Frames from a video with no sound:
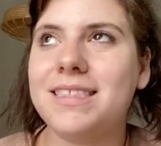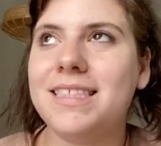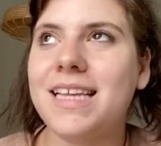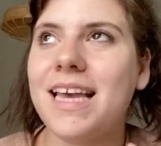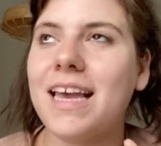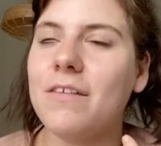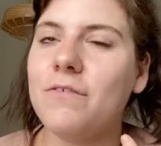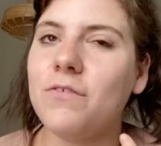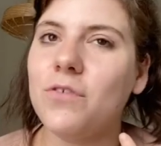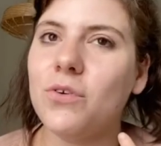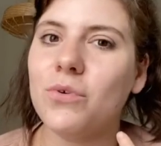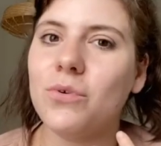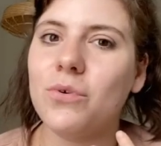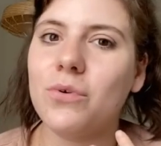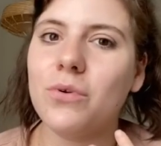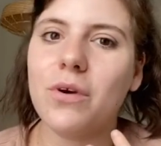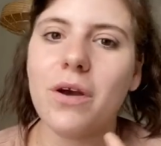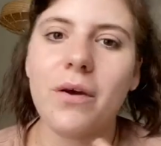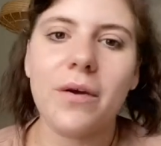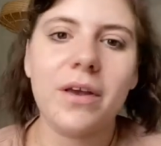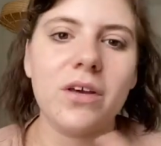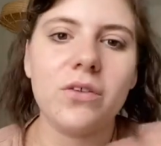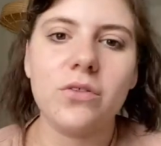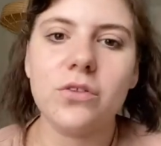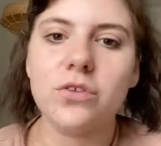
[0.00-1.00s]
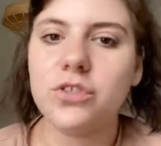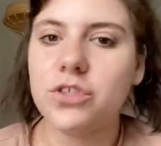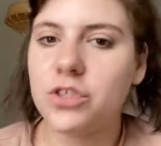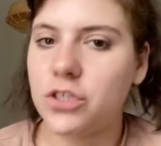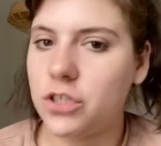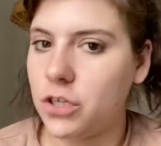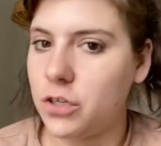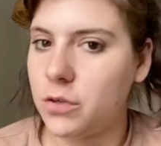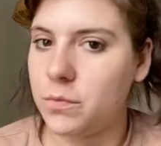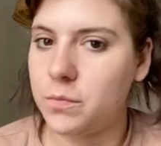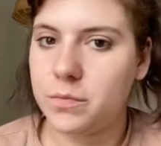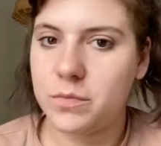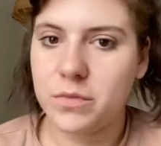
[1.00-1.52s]
Say if you're going on the
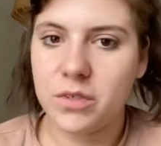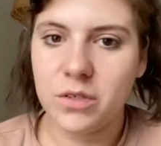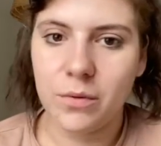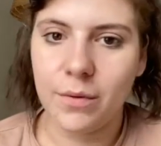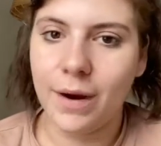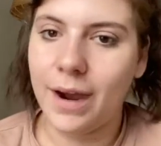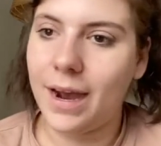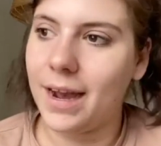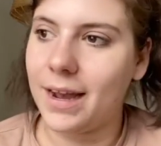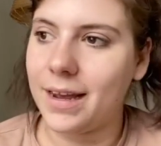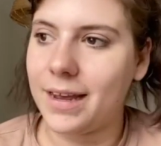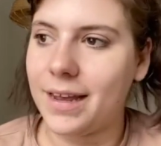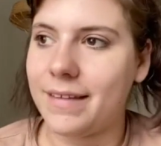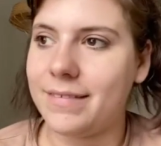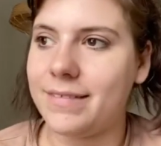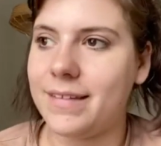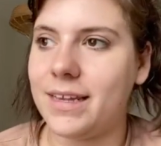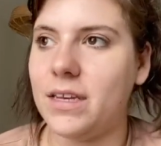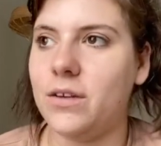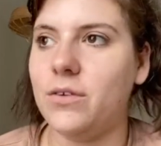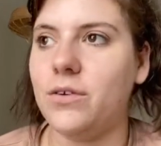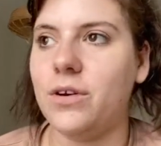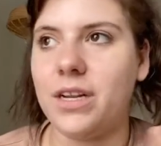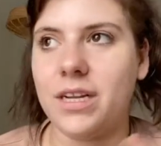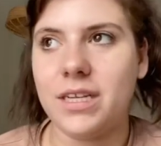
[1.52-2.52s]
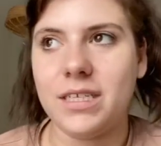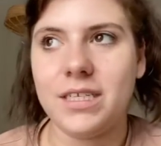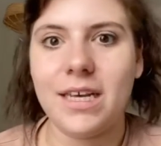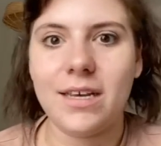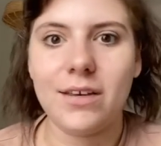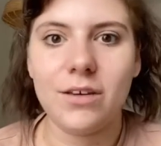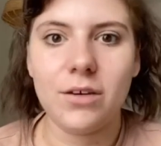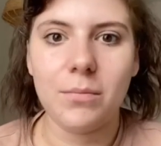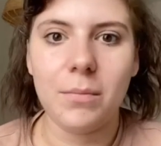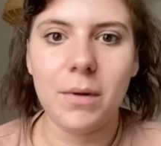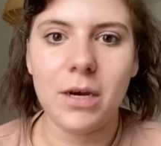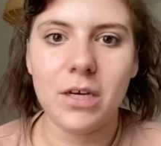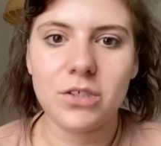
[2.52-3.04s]
tube to work and then you're going to take
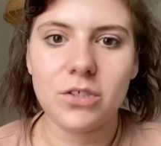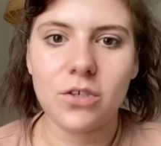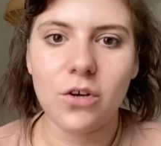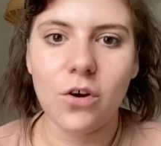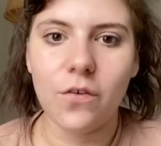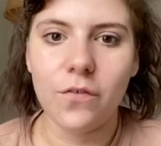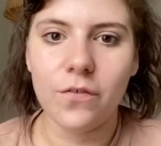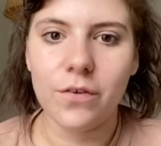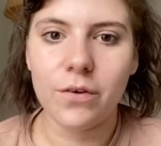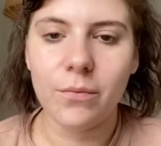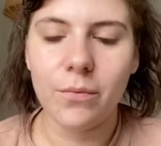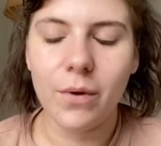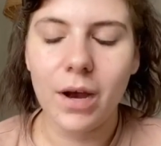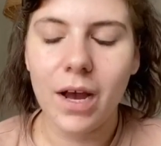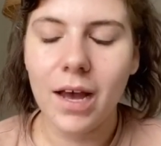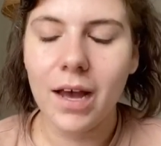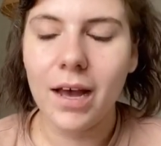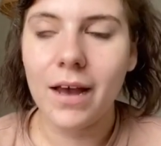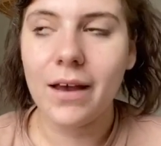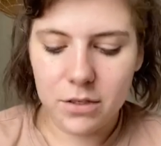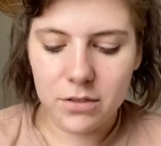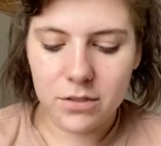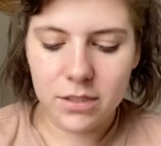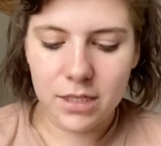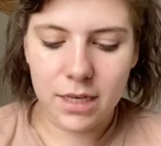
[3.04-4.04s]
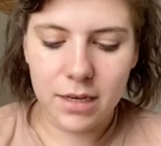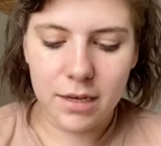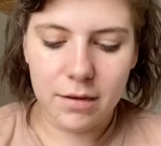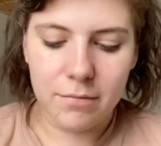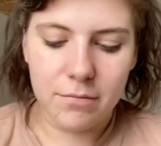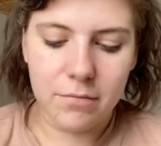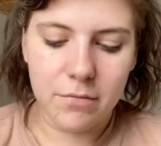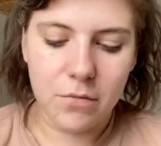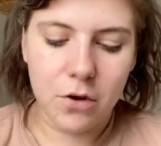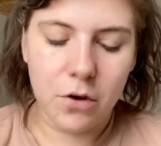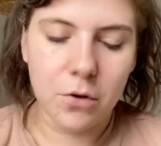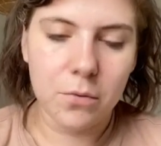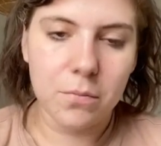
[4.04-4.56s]
your mask off at work.
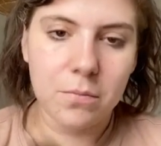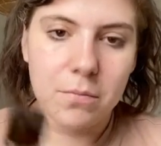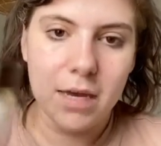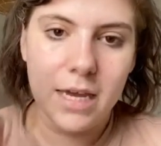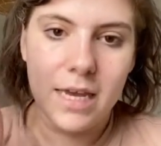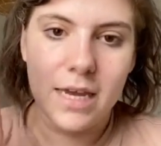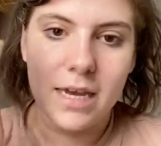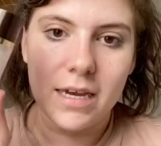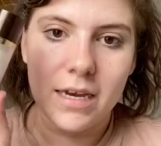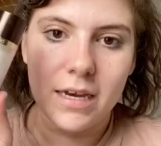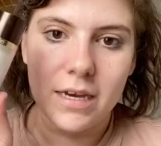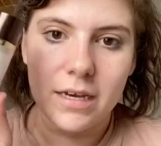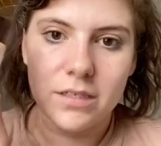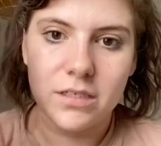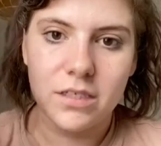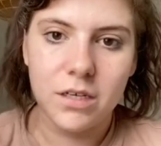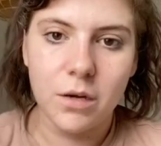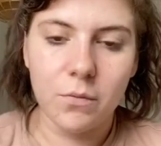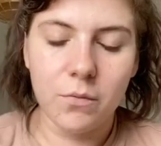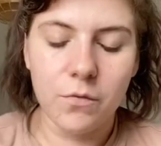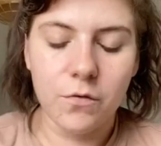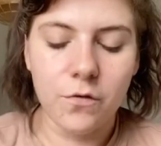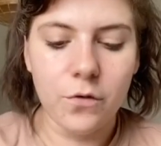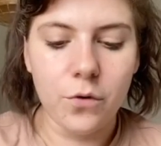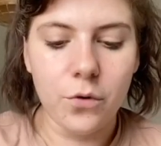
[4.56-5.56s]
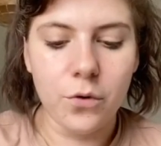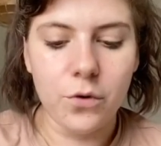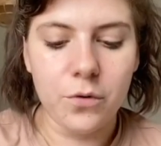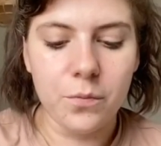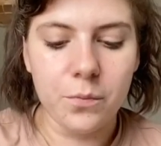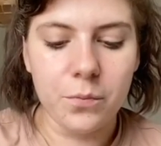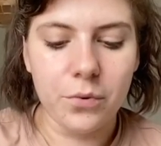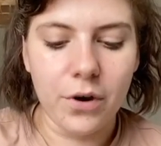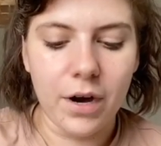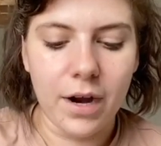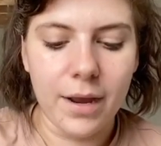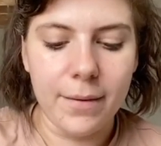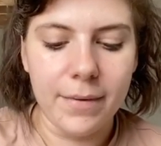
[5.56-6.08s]
Using on me a Tom Ford
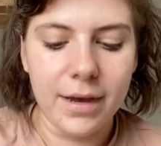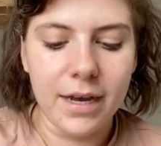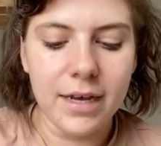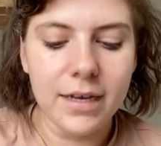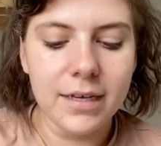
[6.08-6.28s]
primer.